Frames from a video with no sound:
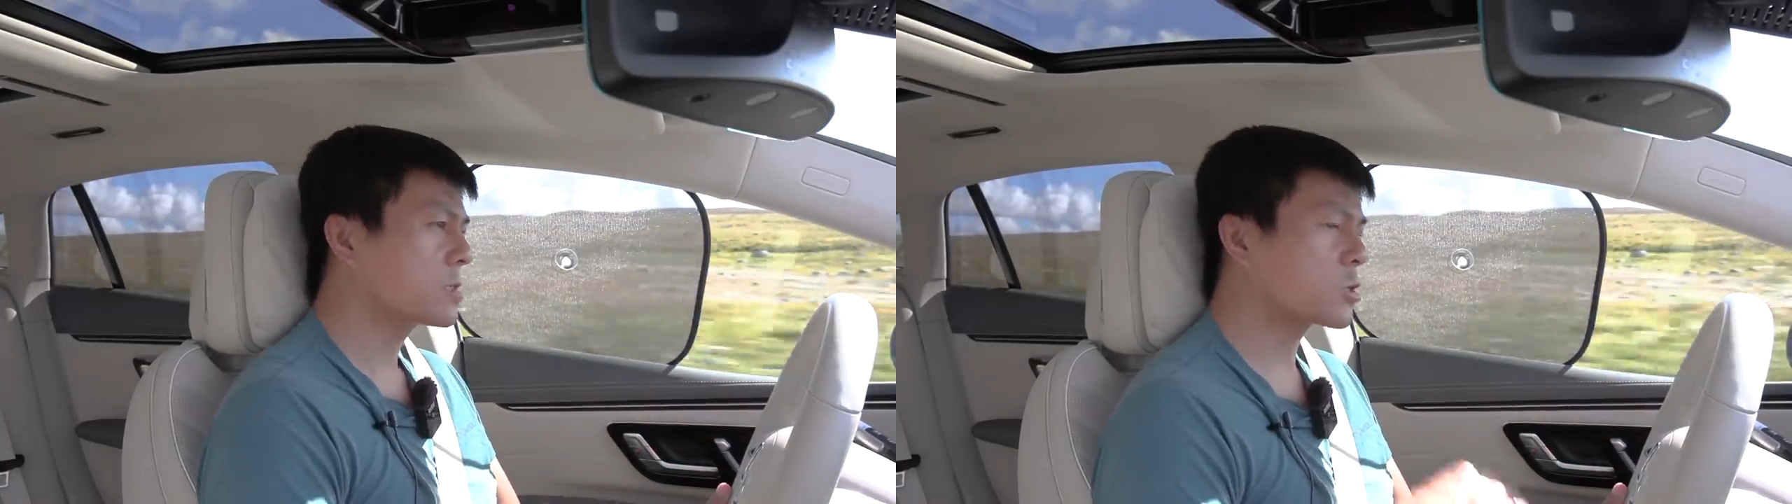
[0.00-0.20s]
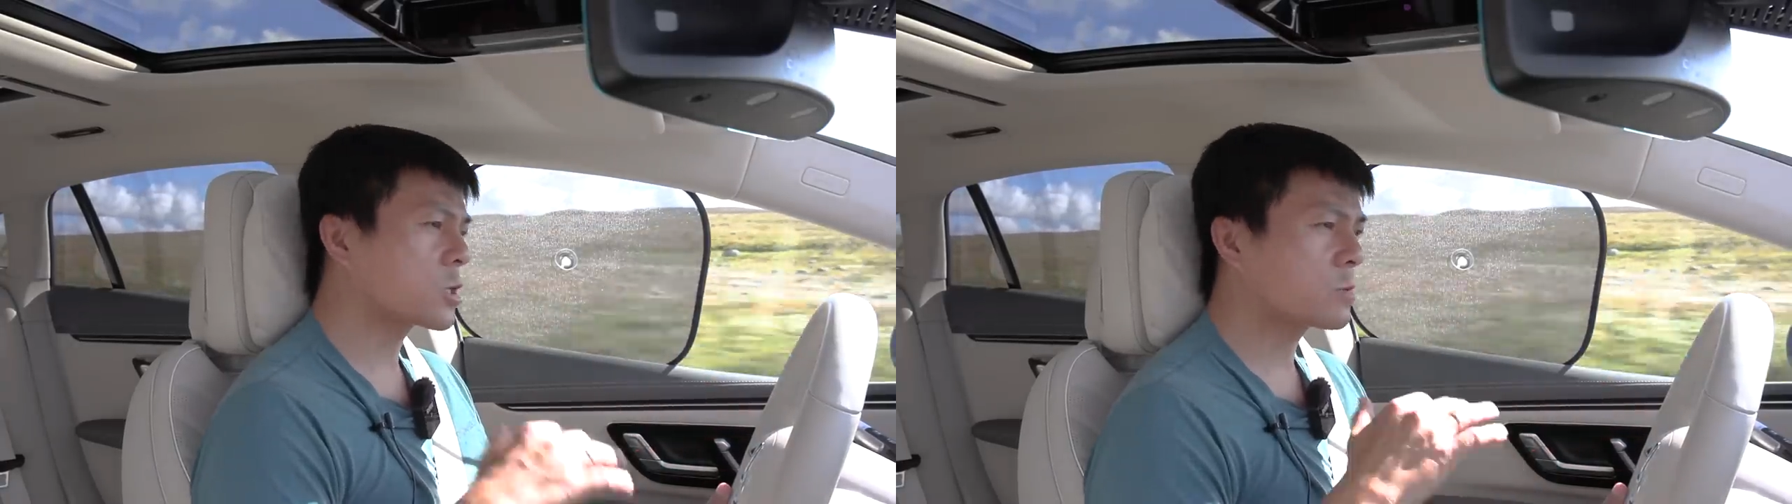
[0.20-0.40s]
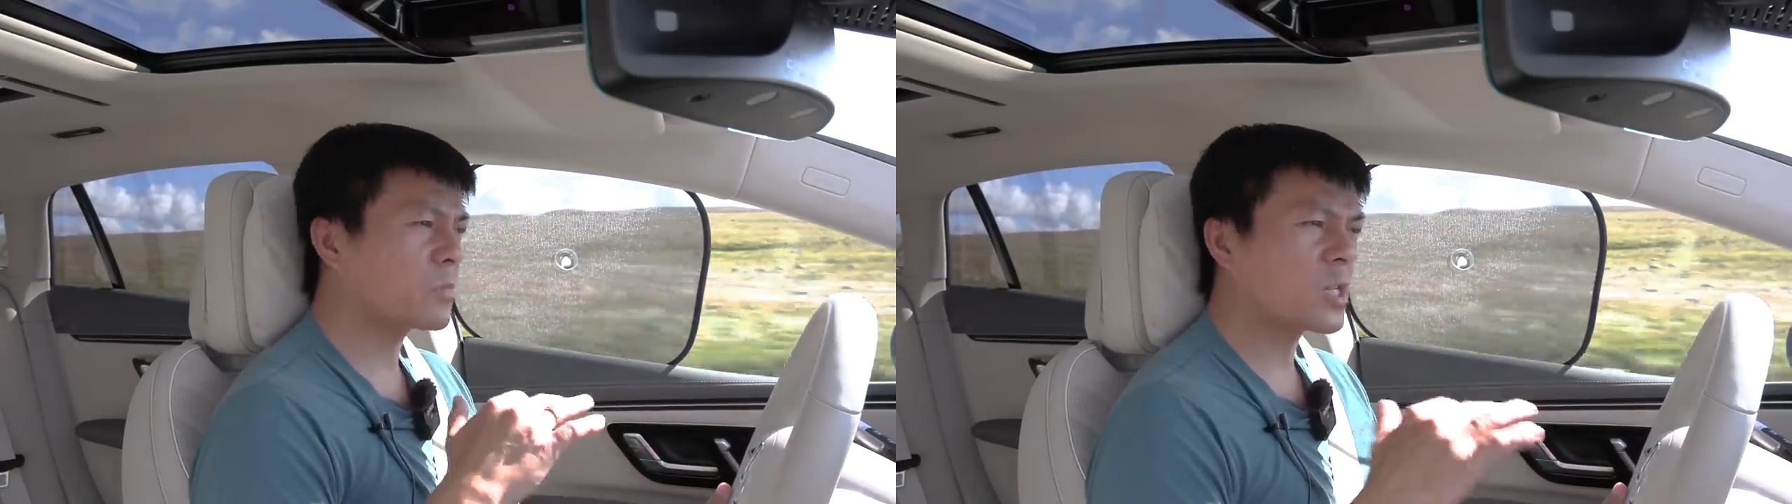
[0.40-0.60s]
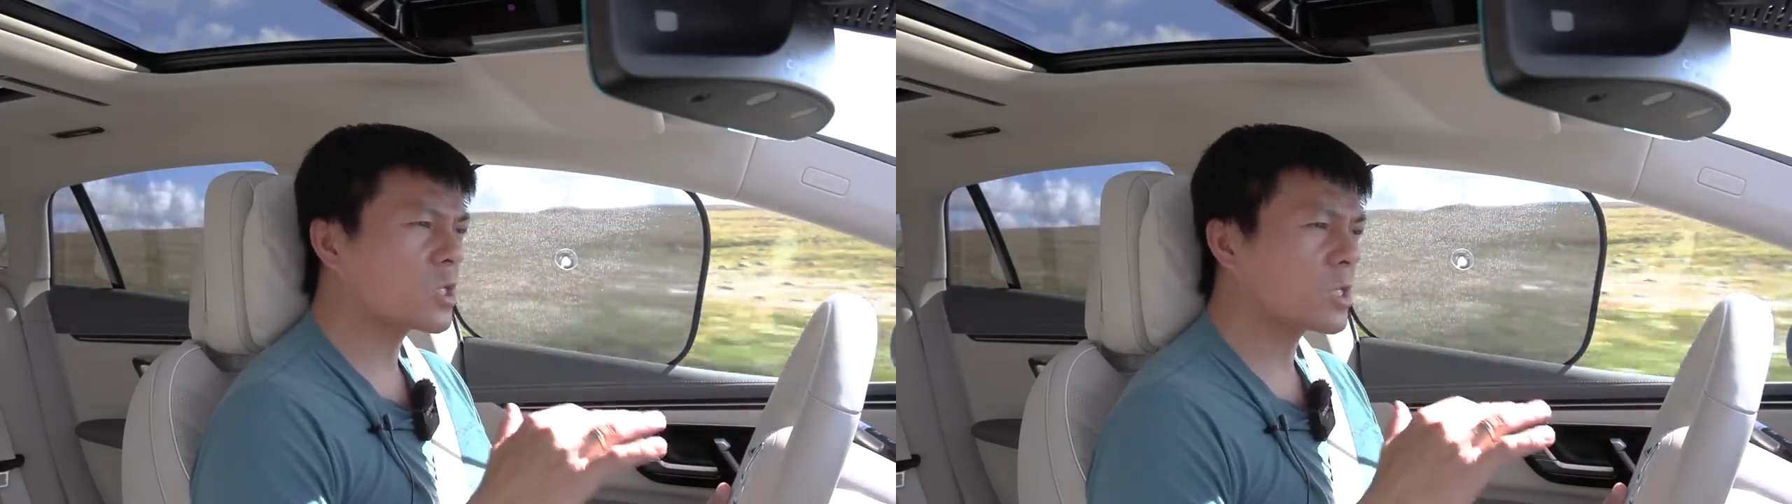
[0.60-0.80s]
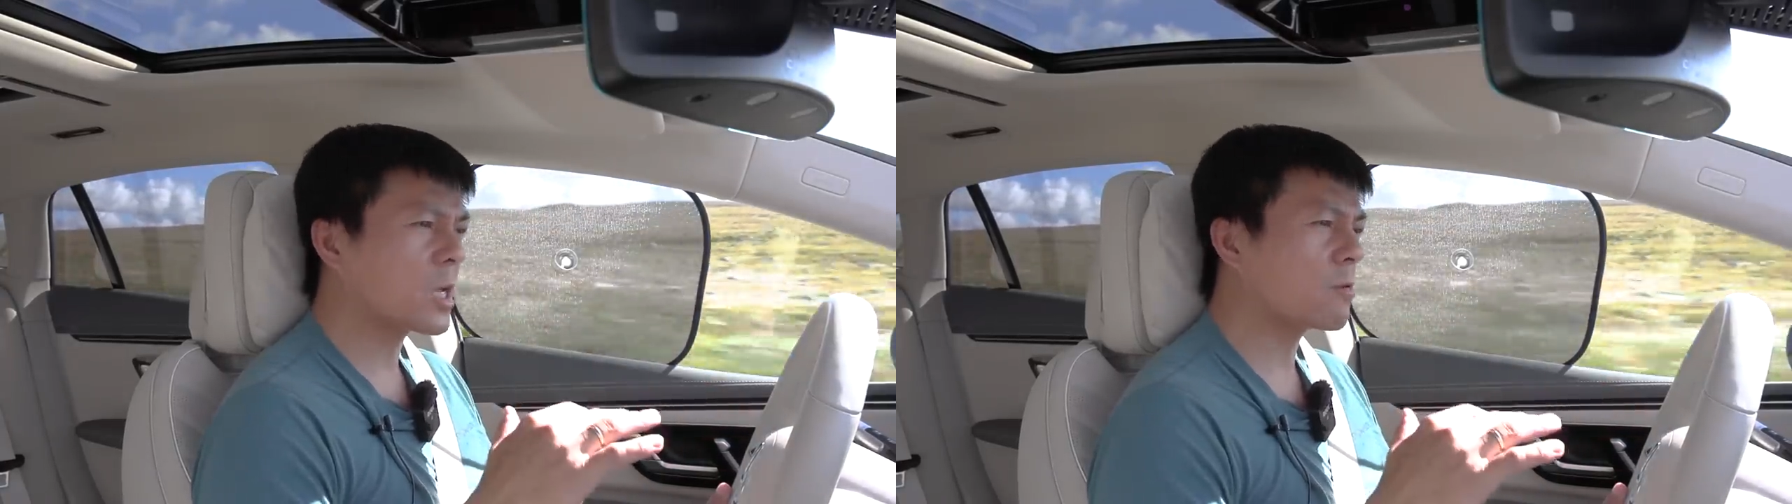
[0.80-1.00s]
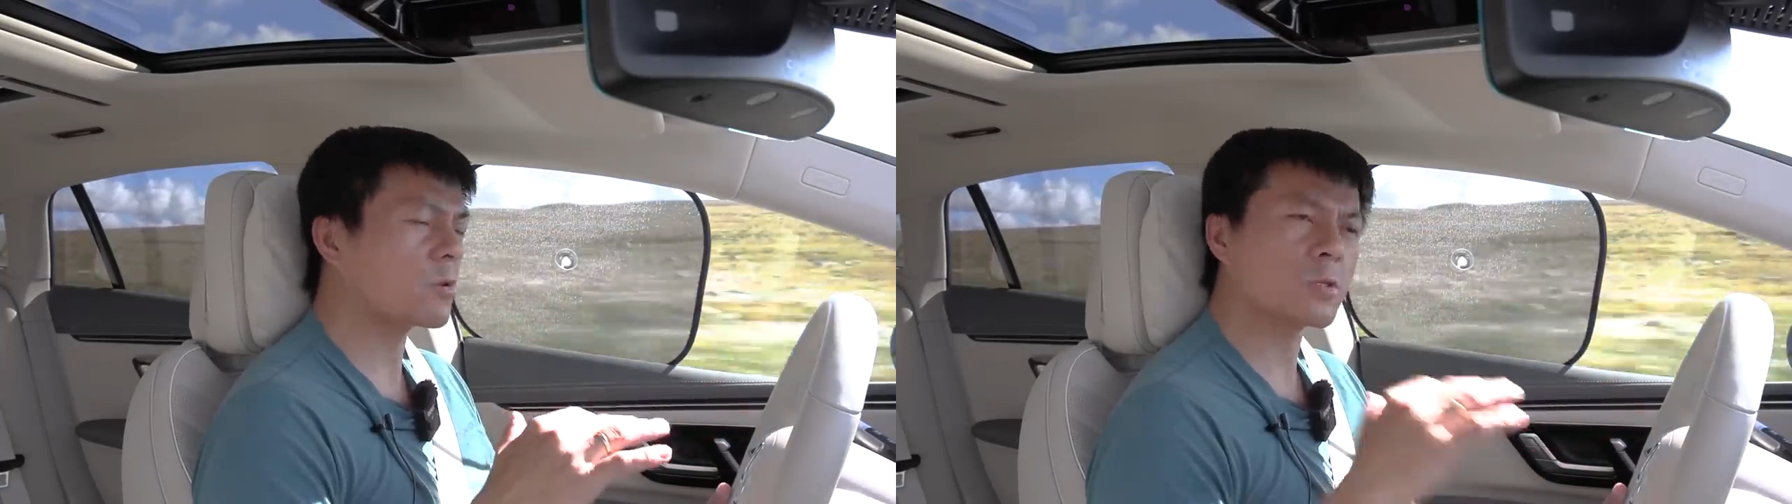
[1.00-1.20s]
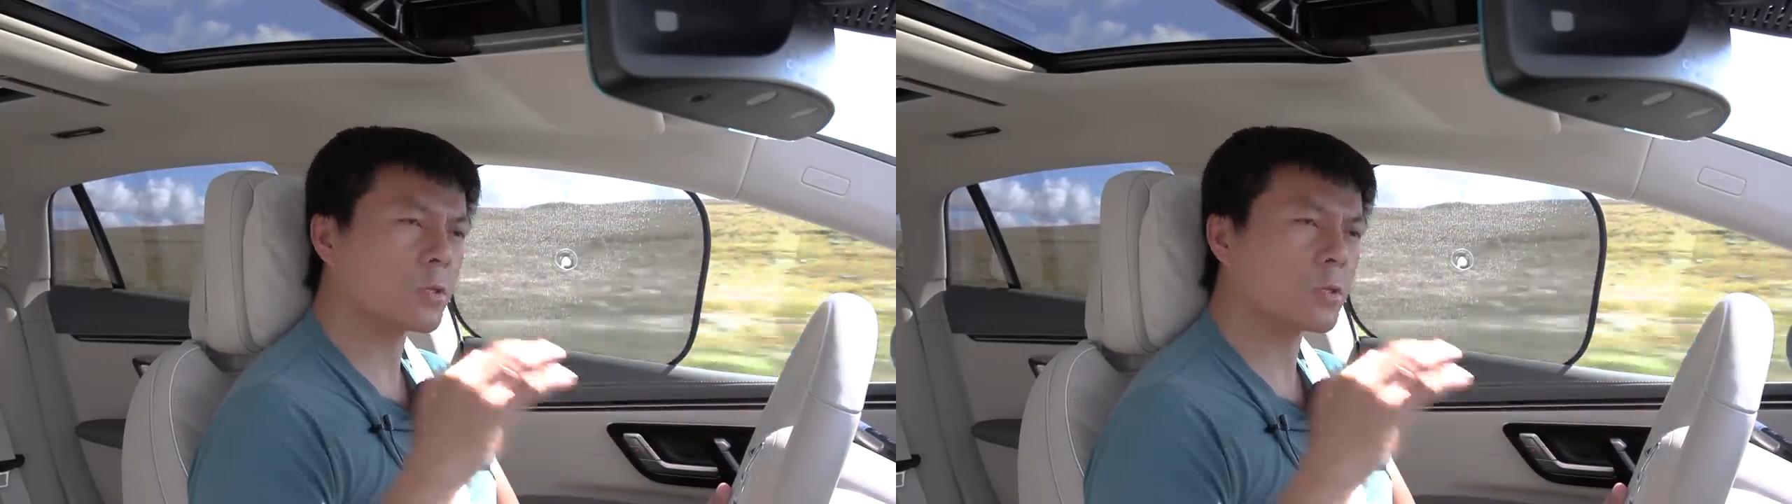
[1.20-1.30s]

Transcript: the suspension here is